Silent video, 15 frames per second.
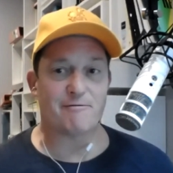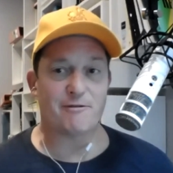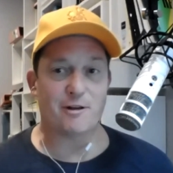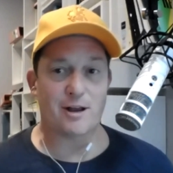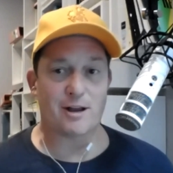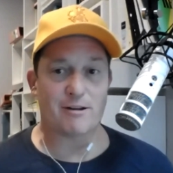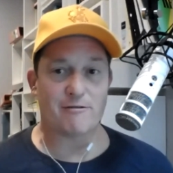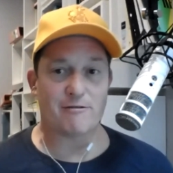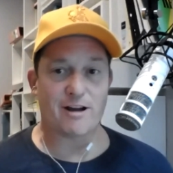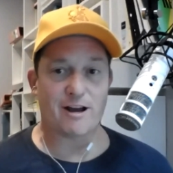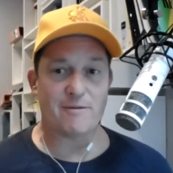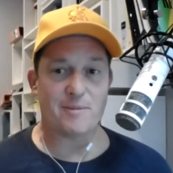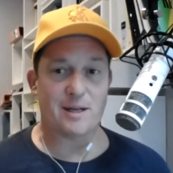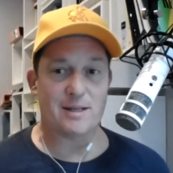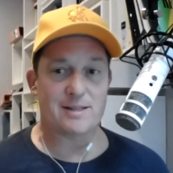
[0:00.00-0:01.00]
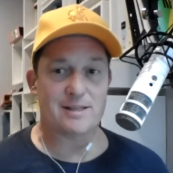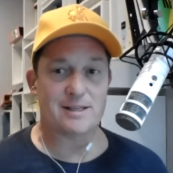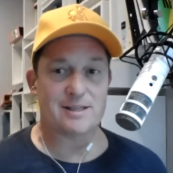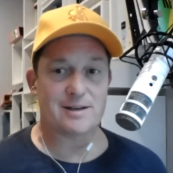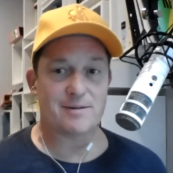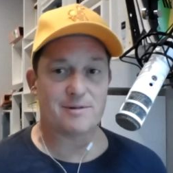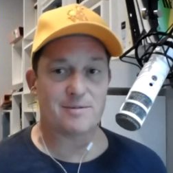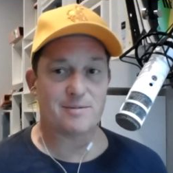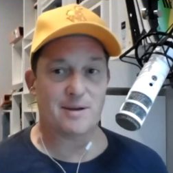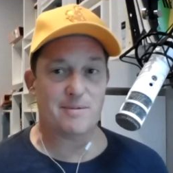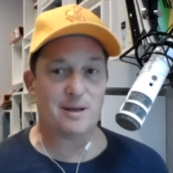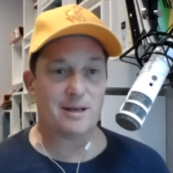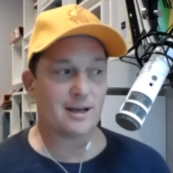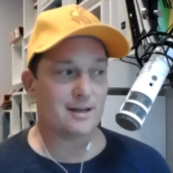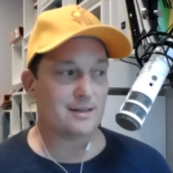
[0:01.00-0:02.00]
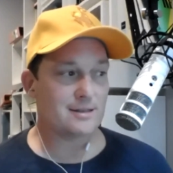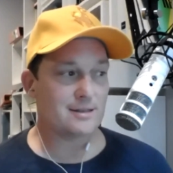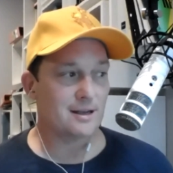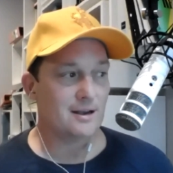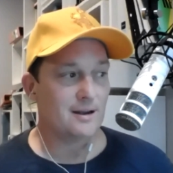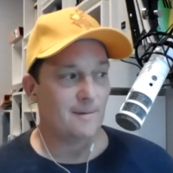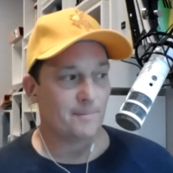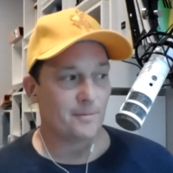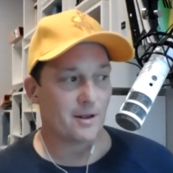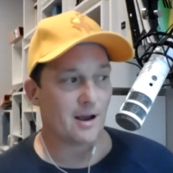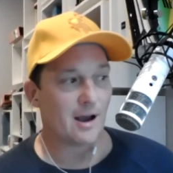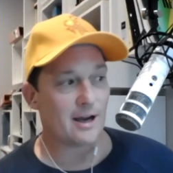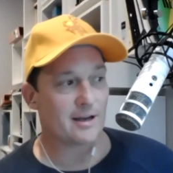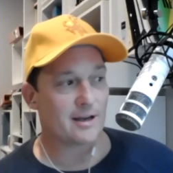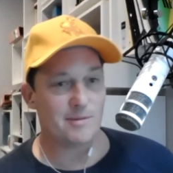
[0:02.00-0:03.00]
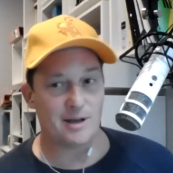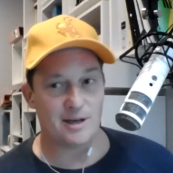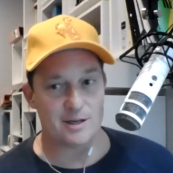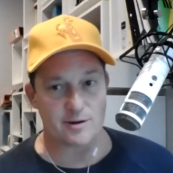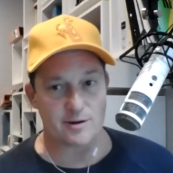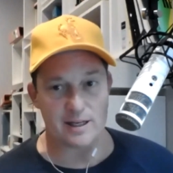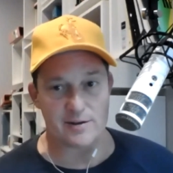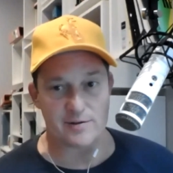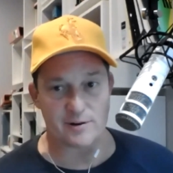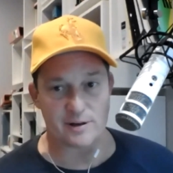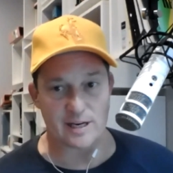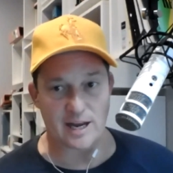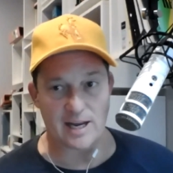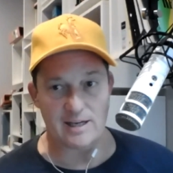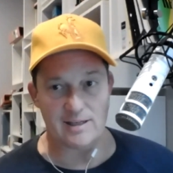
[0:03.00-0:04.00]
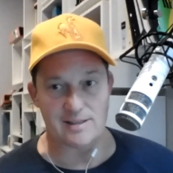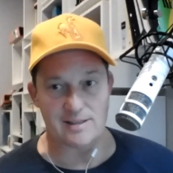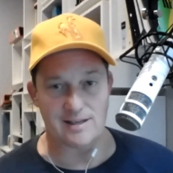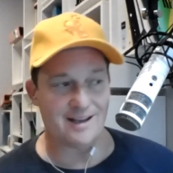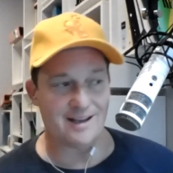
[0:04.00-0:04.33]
feel like a five minute system to me because I can be in trades for days.